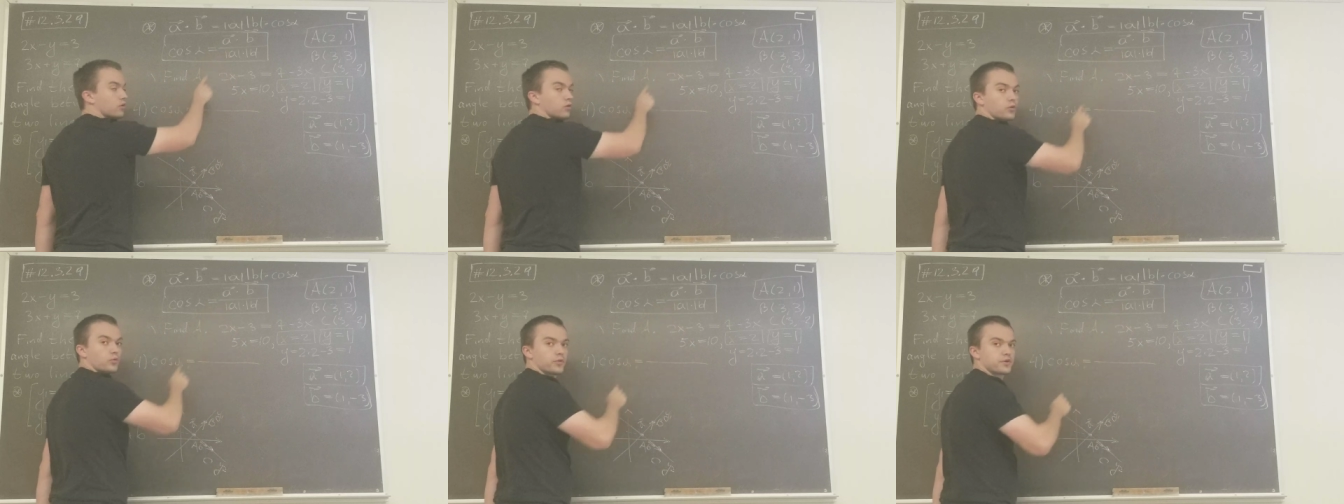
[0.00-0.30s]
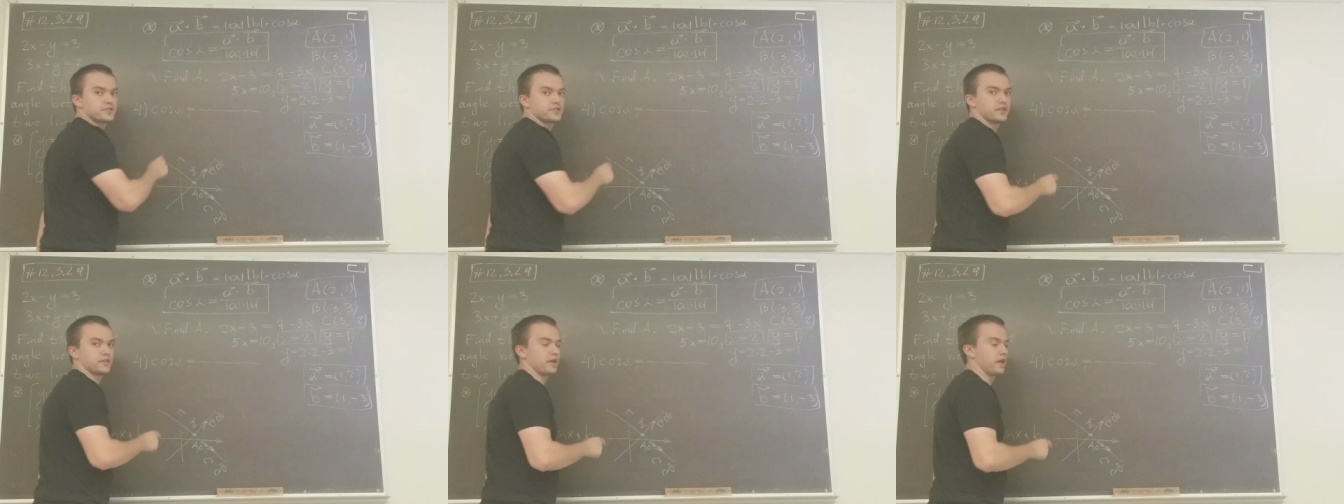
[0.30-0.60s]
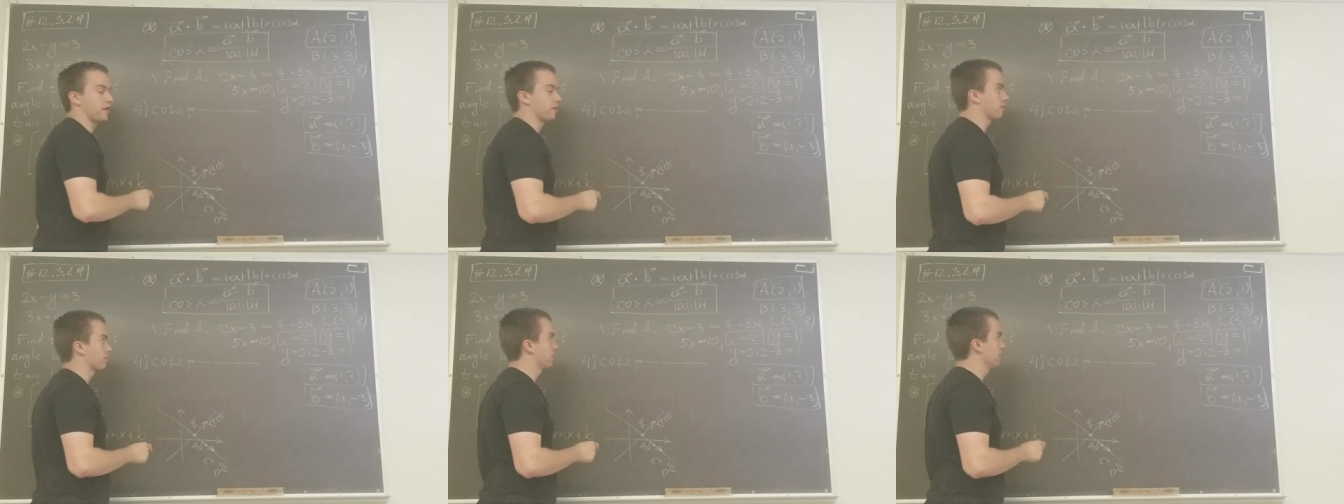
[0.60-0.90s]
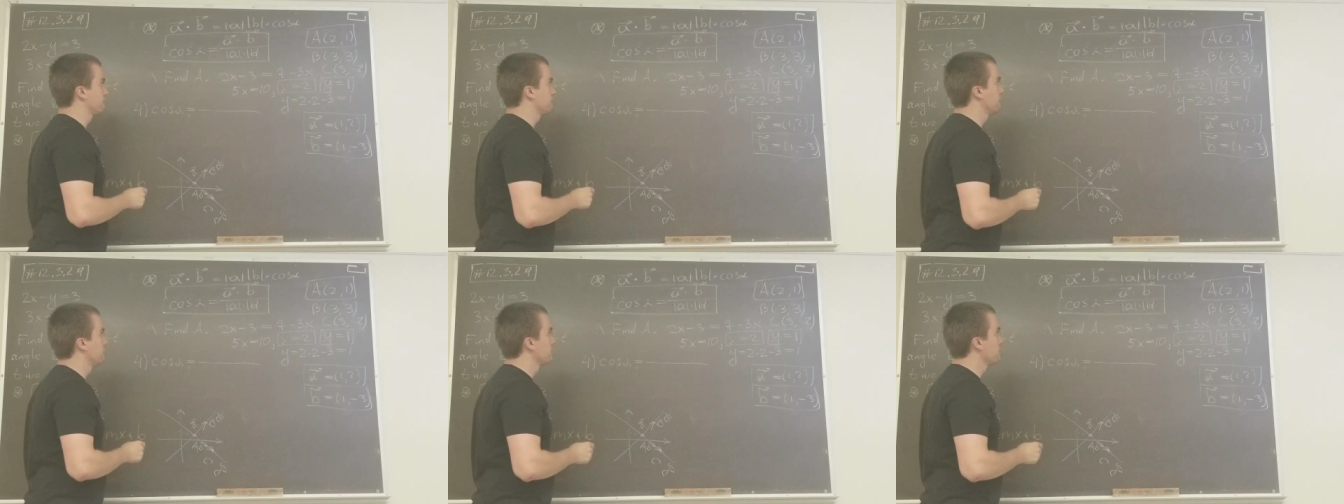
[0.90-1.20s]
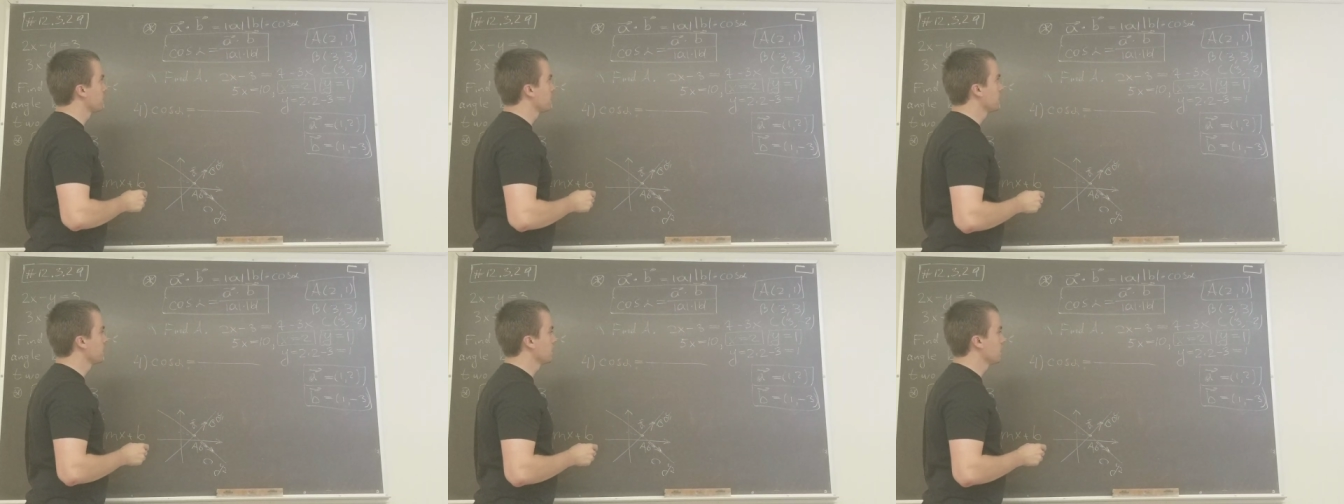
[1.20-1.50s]
over the length.
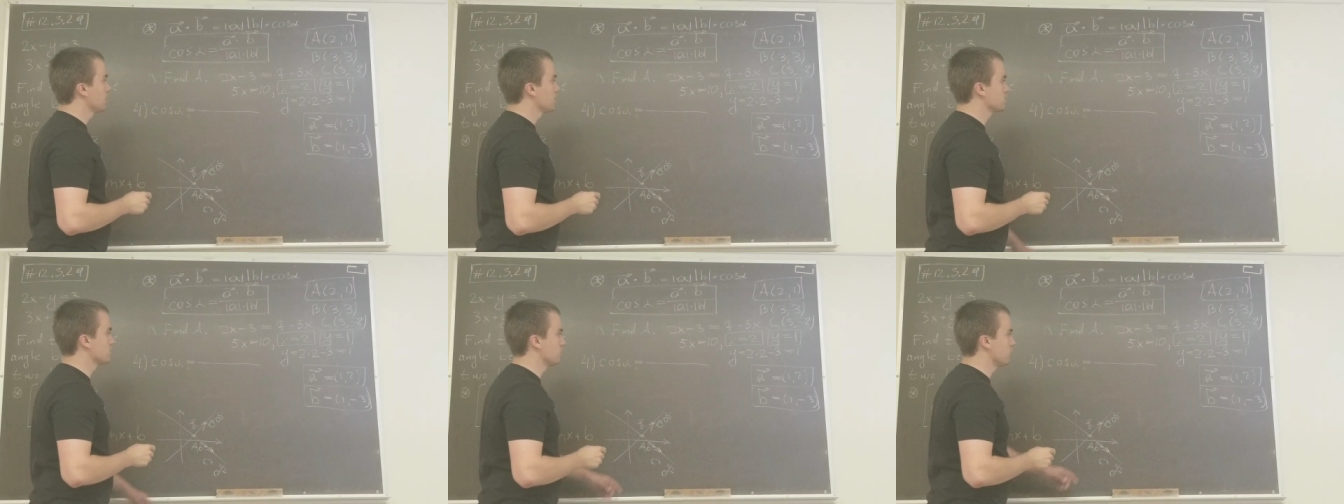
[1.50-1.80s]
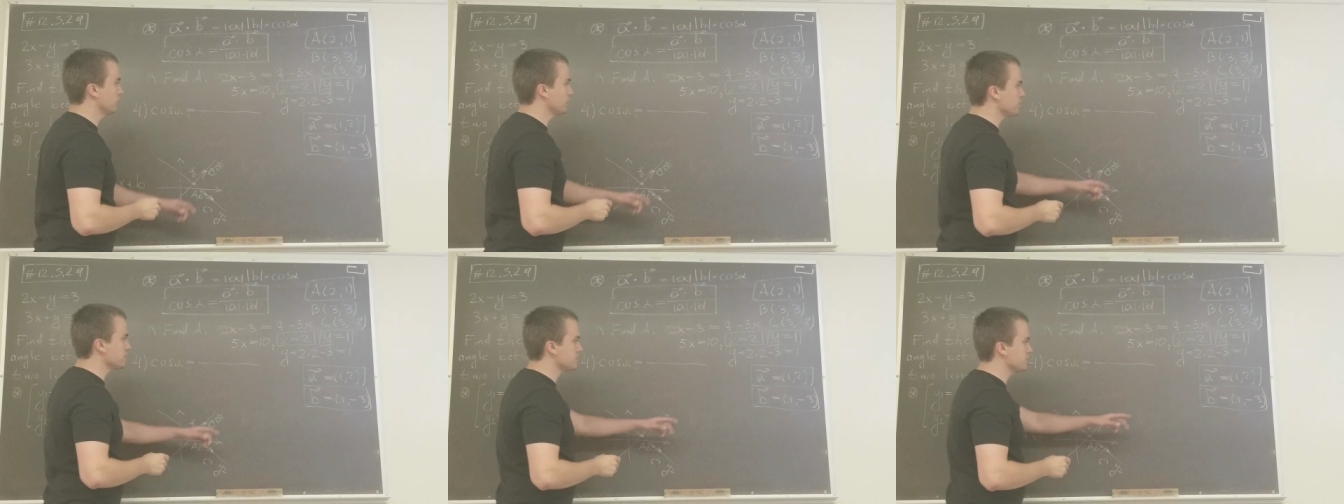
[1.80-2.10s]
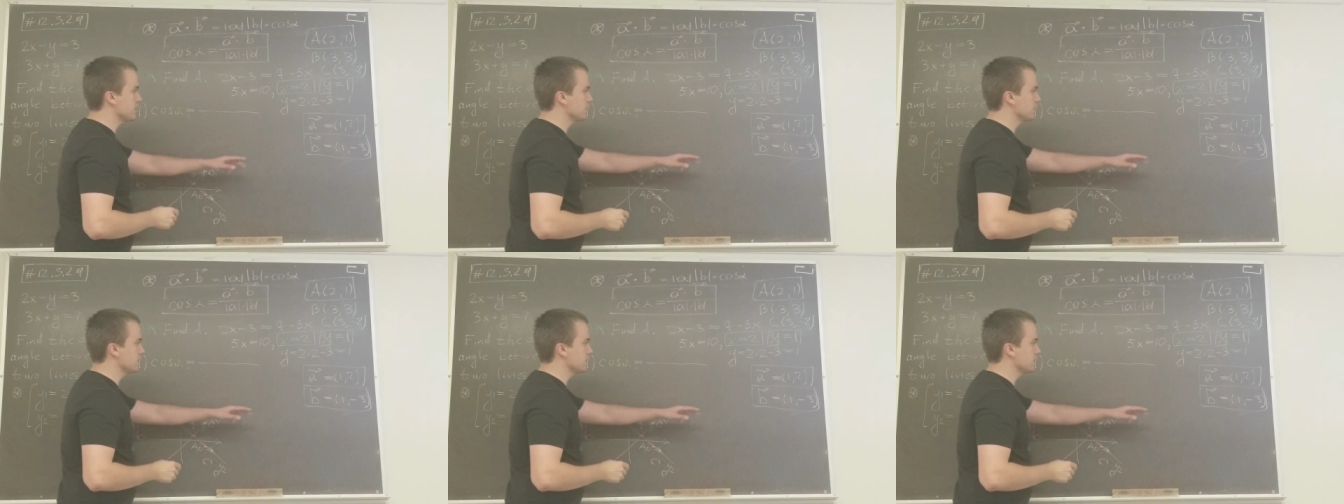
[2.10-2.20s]
So what is the